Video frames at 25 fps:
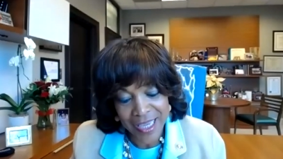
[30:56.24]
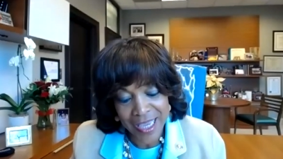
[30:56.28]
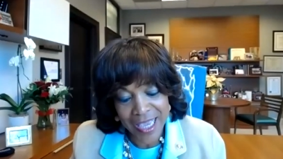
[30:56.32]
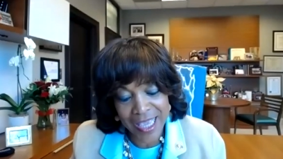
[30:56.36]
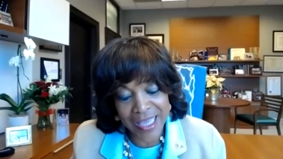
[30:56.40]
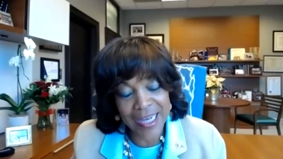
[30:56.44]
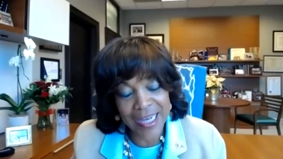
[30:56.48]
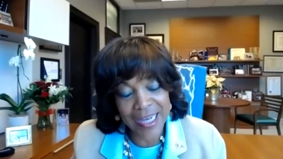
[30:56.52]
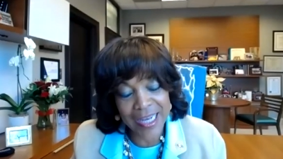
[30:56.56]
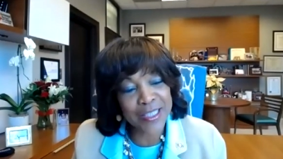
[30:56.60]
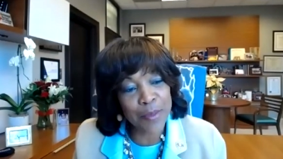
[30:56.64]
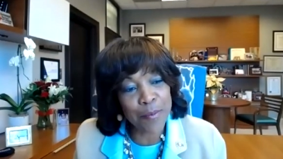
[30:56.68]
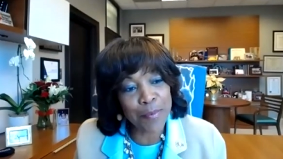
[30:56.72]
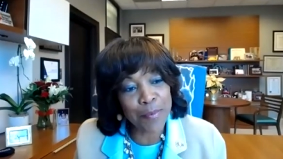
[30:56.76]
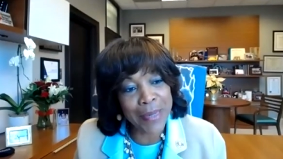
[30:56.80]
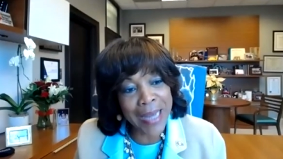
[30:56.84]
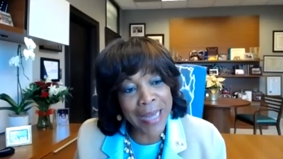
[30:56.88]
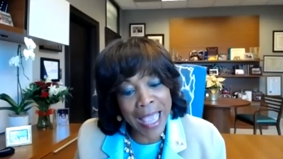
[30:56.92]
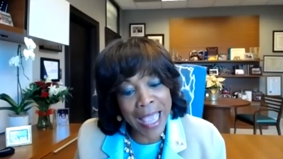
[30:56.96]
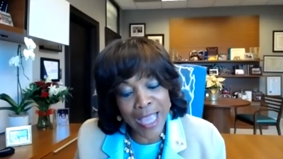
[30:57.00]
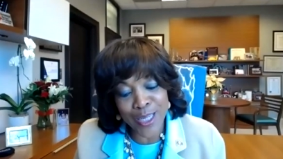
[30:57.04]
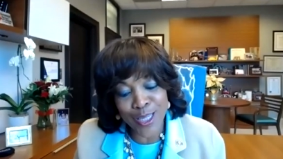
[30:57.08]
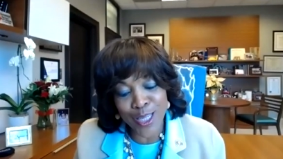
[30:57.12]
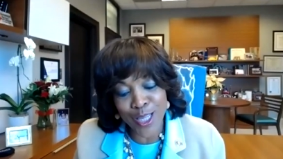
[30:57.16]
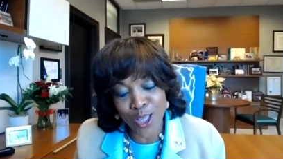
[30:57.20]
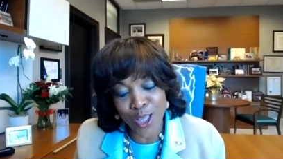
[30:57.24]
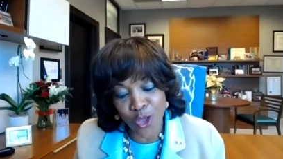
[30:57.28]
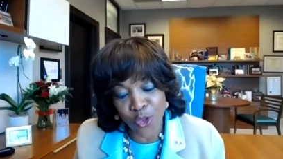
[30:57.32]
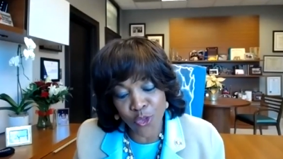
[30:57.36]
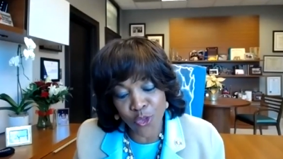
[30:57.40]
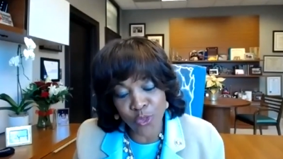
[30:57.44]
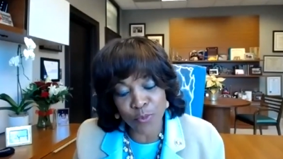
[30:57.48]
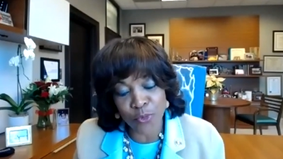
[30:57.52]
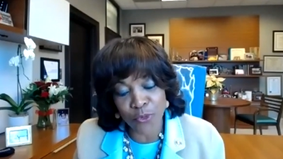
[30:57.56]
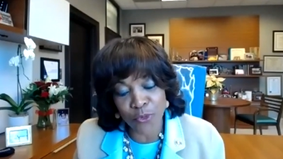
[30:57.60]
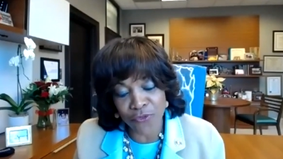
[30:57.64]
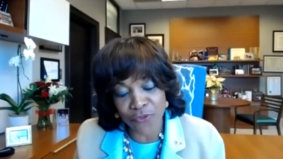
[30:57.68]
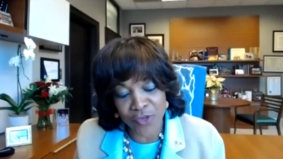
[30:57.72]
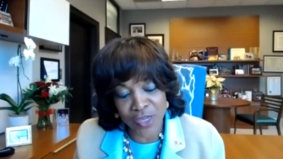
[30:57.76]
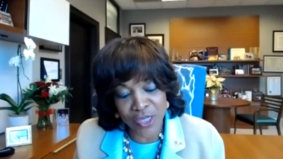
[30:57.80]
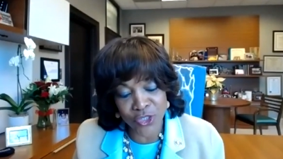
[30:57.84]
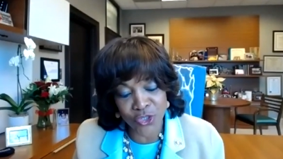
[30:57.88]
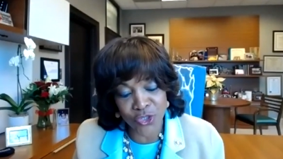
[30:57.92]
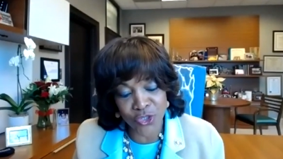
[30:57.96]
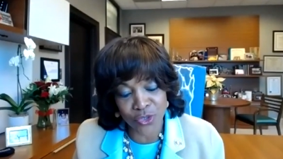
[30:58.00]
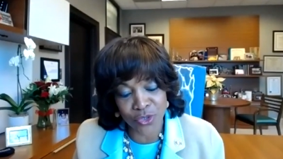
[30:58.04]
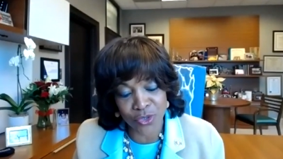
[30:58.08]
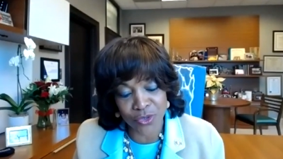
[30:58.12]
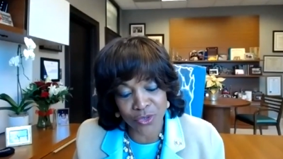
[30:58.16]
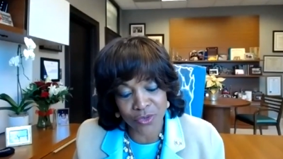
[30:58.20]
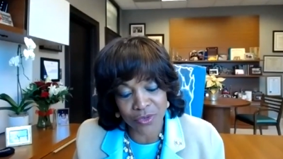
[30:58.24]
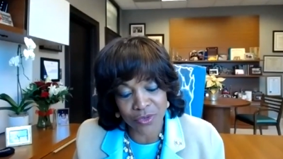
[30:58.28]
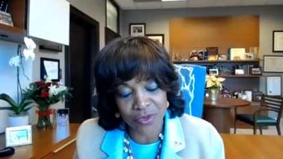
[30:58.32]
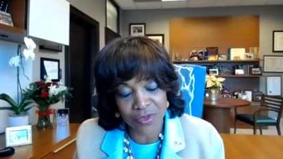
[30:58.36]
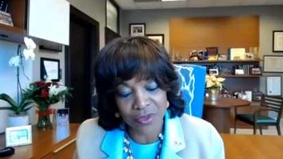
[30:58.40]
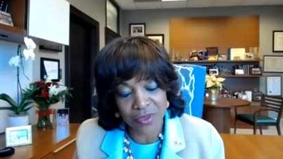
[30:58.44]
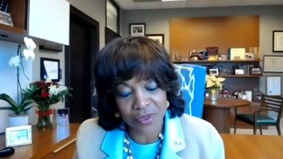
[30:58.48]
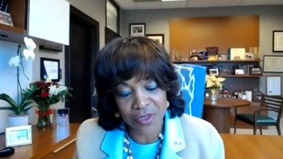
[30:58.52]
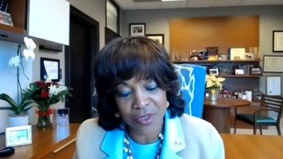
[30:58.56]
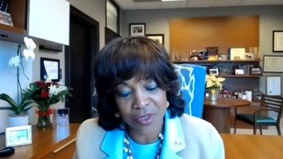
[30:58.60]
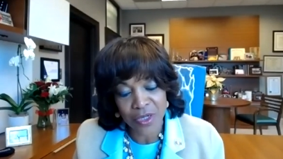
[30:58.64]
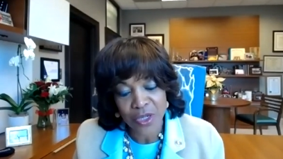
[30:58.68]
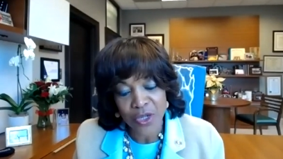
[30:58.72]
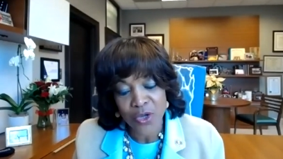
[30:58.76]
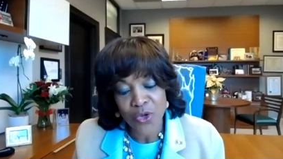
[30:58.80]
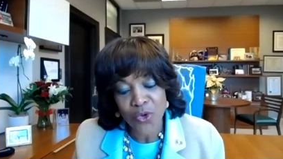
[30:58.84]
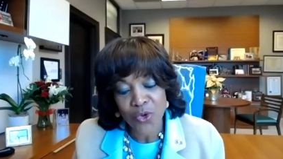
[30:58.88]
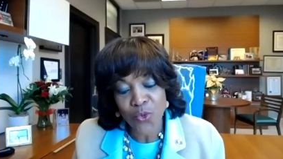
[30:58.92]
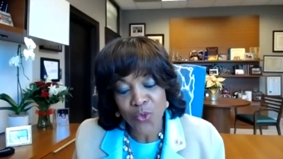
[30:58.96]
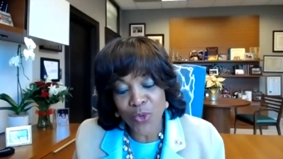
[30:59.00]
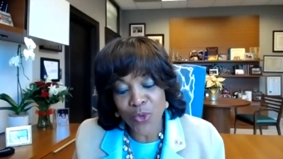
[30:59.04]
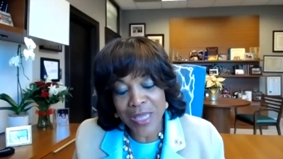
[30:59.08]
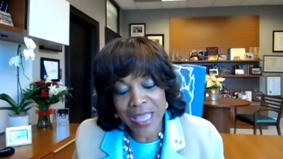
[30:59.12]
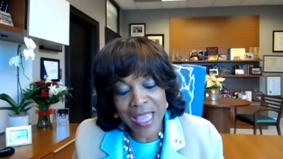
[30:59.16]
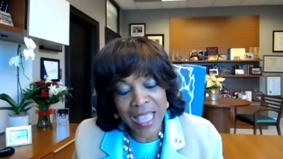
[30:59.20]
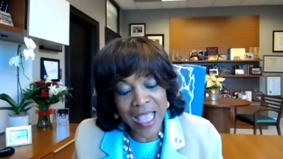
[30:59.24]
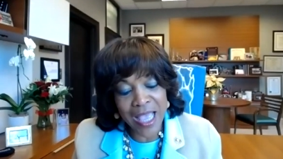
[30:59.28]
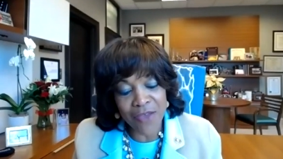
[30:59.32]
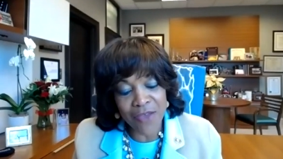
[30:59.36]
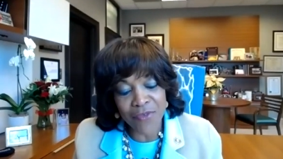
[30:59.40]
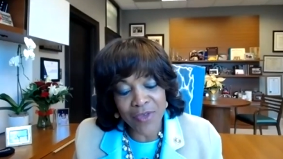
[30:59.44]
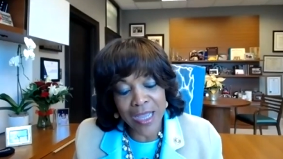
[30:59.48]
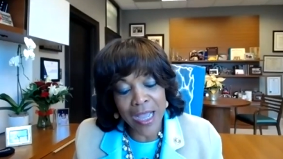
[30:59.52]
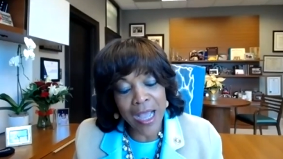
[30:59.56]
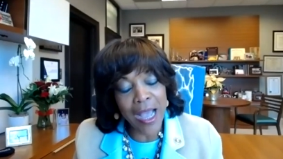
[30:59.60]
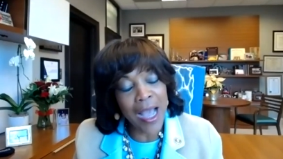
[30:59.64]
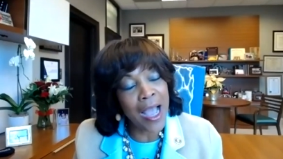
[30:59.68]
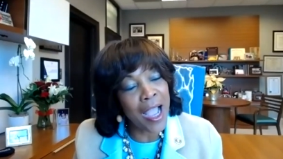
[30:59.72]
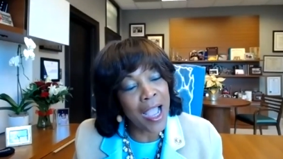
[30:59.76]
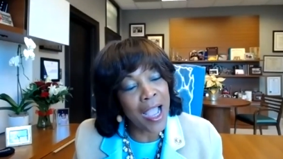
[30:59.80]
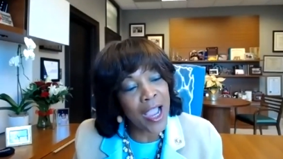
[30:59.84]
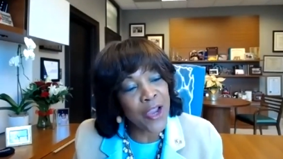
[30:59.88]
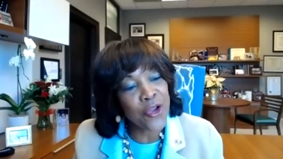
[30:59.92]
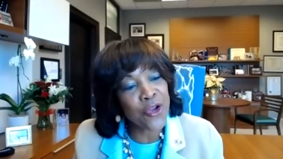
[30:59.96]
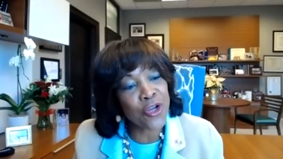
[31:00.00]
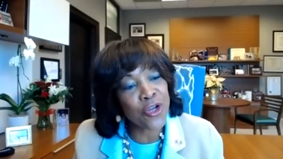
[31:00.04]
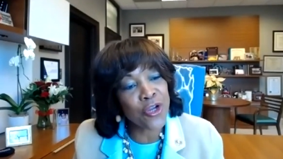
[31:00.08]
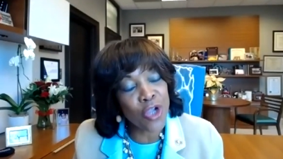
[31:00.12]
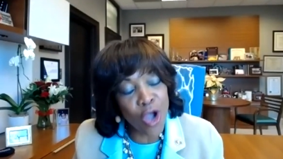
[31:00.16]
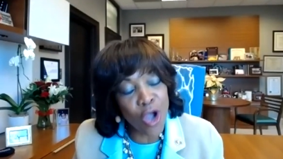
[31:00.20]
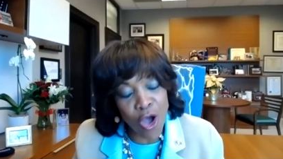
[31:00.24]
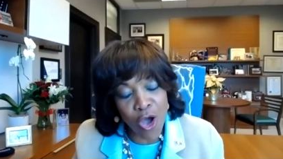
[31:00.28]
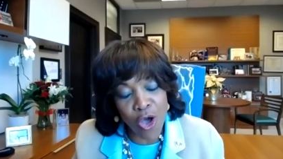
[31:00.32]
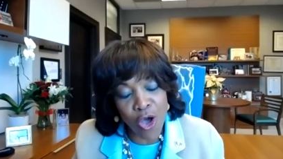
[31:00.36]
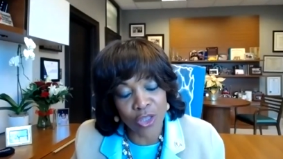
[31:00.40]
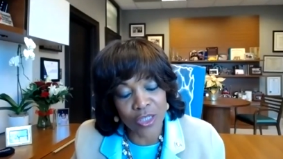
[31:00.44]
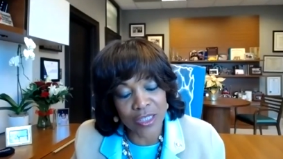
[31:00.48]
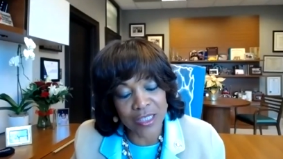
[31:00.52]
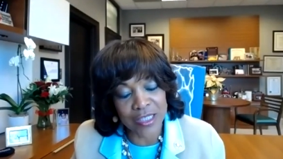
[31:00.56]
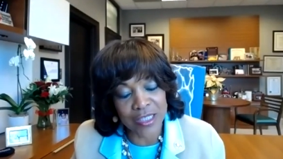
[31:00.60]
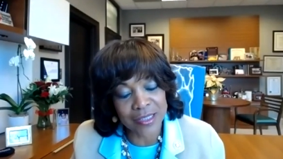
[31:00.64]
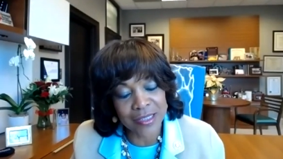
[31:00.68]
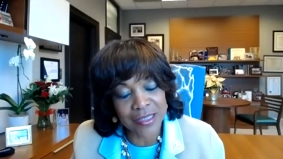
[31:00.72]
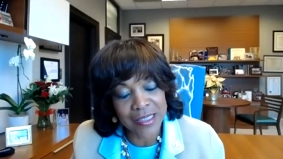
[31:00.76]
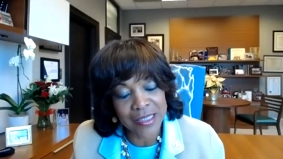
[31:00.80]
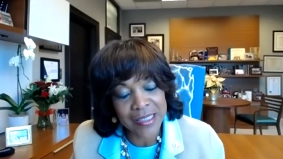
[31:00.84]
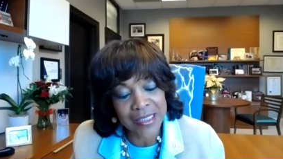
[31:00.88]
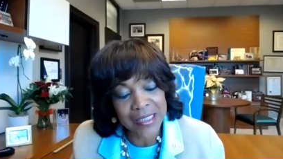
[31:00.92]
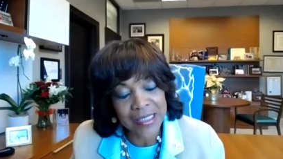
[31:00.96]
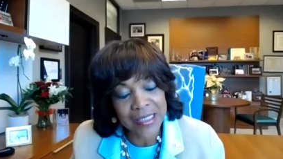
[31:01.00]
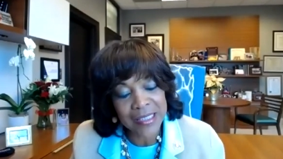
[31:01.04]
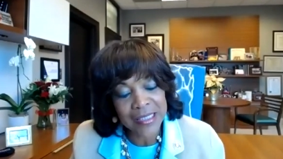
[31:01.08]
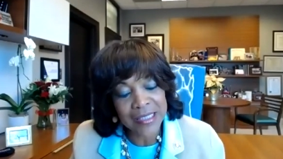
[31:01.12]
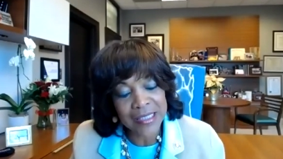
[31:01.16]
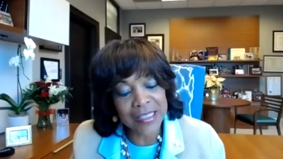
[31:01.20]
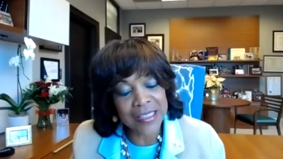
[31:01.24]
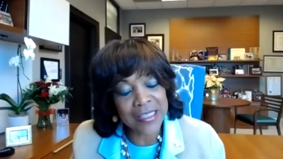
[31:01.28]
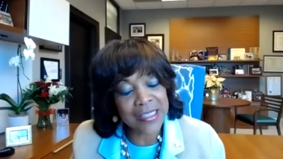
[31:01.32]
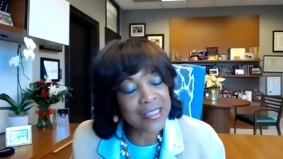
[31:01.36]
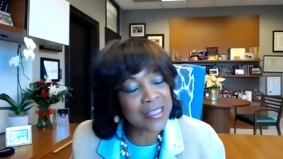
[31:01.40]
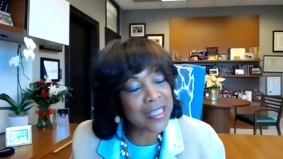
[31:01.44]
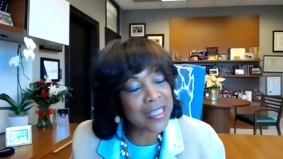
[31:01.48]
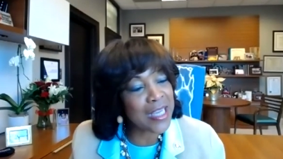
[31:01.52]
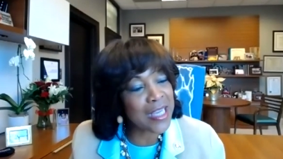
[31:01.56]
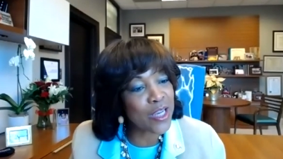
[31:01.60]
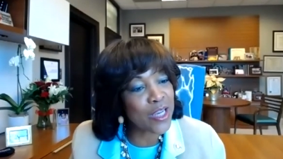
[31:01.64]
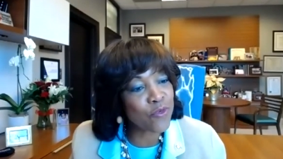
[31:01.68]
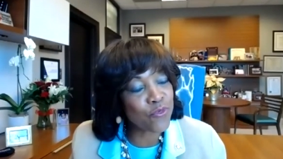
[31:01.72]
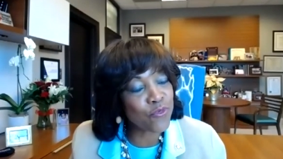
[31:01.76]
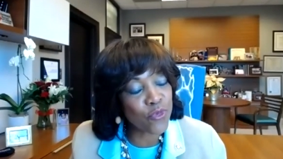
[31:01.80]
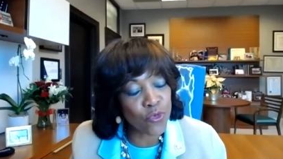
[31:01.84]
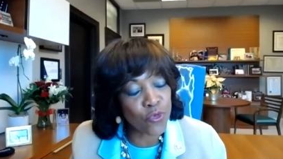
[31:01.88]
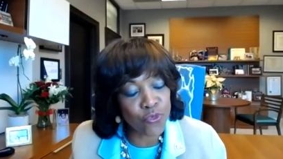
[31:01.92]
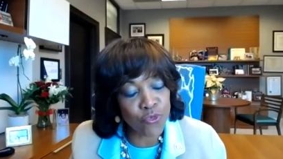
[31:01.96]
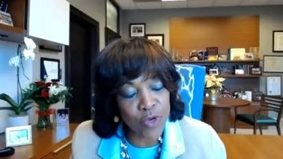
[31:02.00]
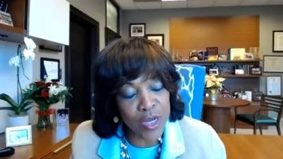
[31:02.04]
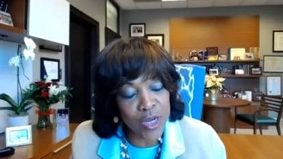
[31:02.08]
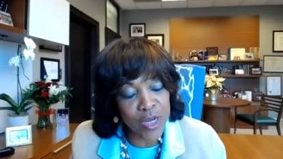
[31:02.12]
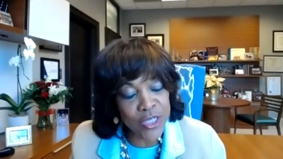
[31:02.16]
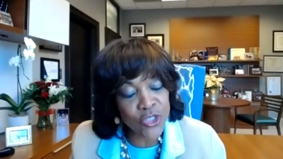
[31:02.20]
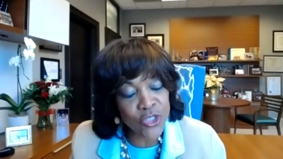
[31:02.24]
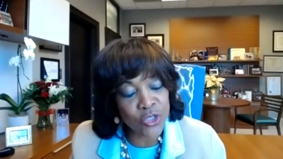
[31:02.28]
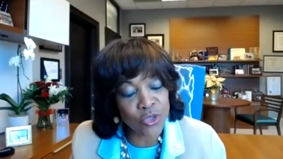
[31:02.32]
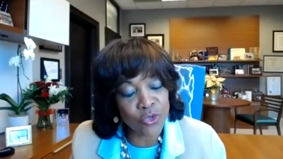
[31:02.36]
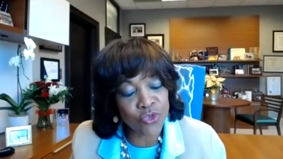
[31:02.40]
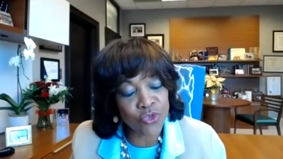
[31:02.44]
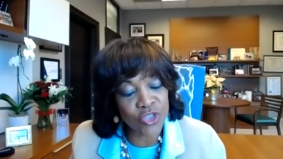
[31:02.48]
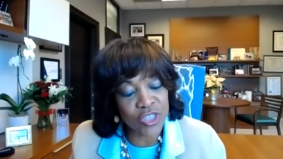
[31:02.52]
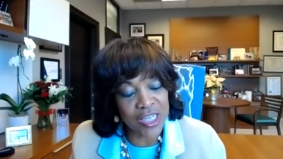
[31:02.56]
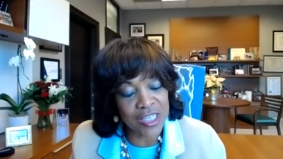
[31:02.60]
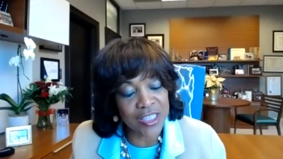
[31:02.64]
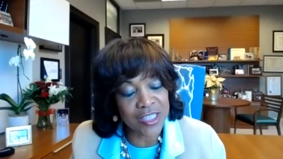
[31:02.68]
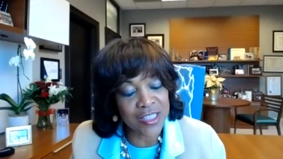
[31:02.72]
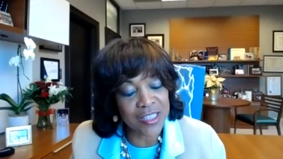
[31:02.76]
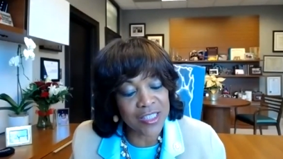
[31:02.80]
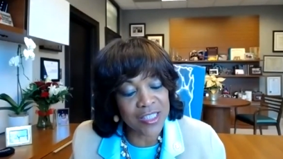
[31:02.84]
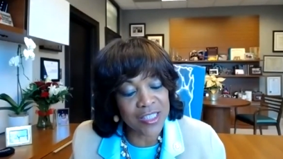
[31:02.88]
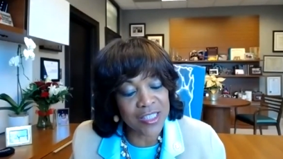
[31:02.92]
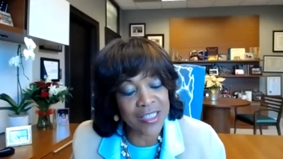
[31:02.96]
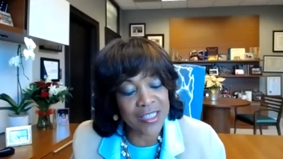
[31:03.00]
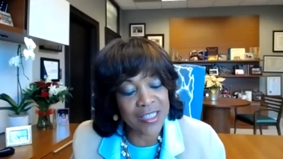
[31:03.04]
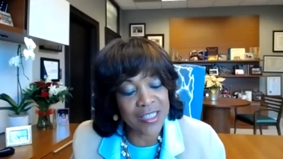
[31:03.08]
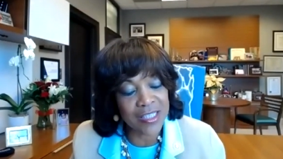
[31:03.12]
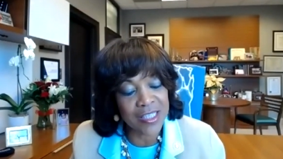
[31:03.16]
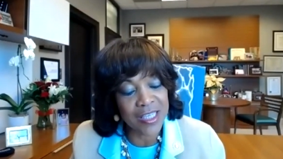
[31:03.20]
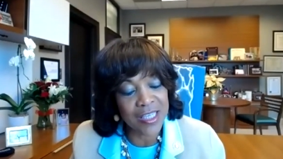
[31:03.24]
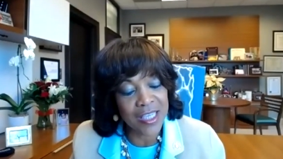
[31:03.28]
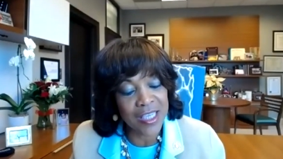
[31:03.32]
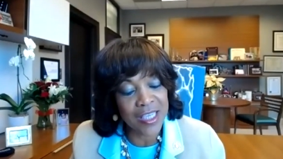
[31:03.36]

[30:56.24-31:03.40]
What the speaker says: And as a Black health professional, we have a higher calling to stand for racial justice